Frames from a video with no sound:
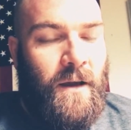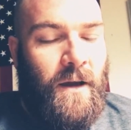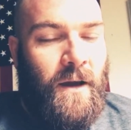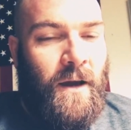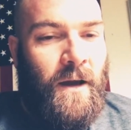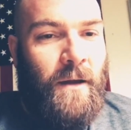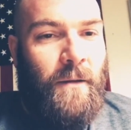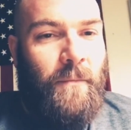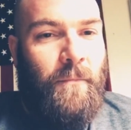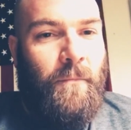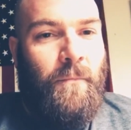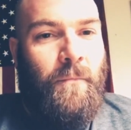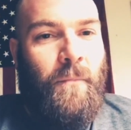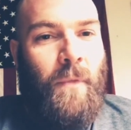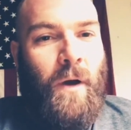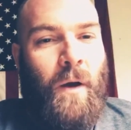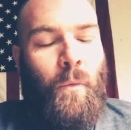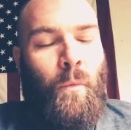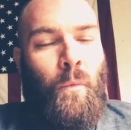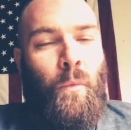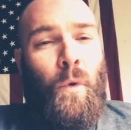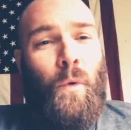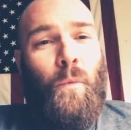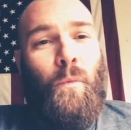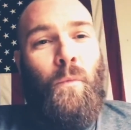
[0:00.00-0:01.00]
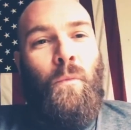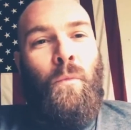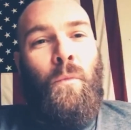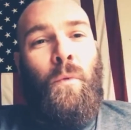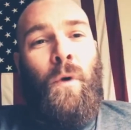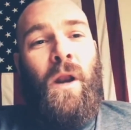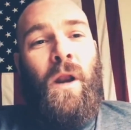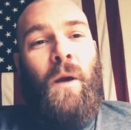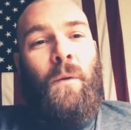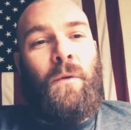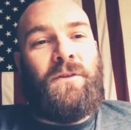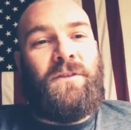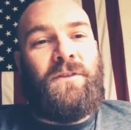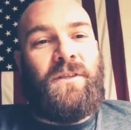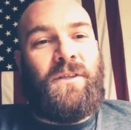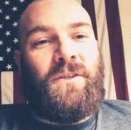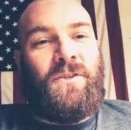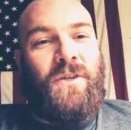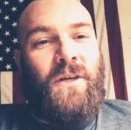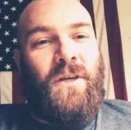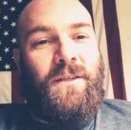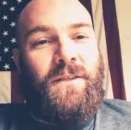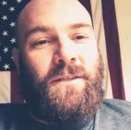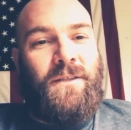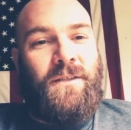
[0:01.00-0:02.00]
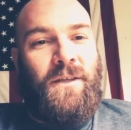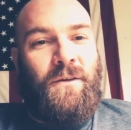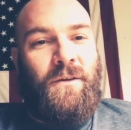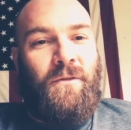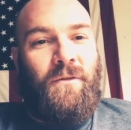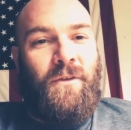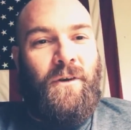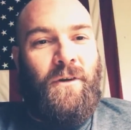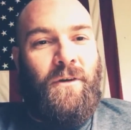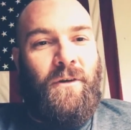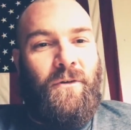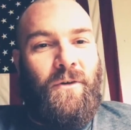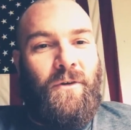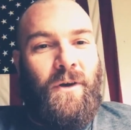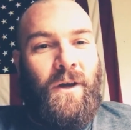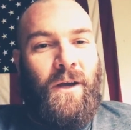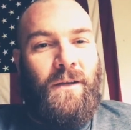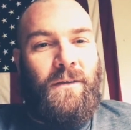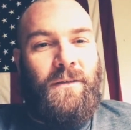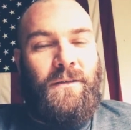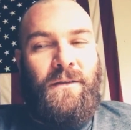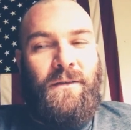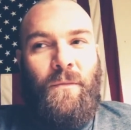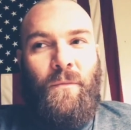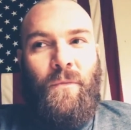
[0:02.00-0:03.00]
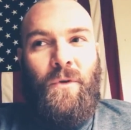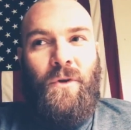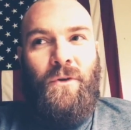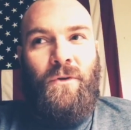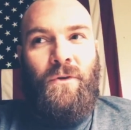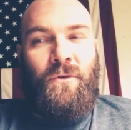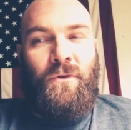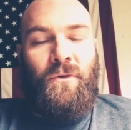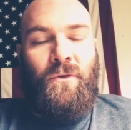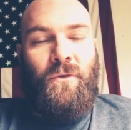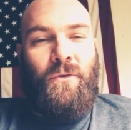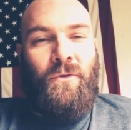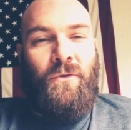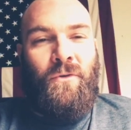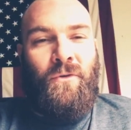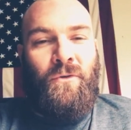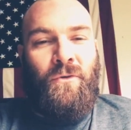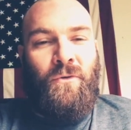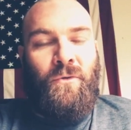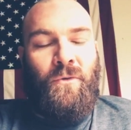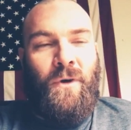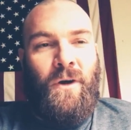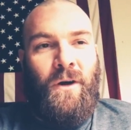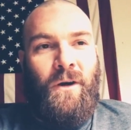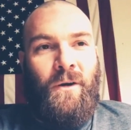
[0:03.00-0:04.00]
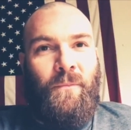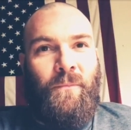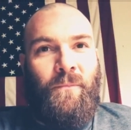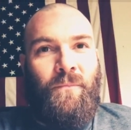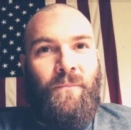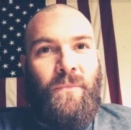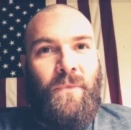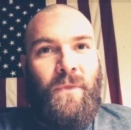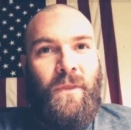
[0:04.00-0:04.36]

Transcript: What I would suggest to you, though, as someone who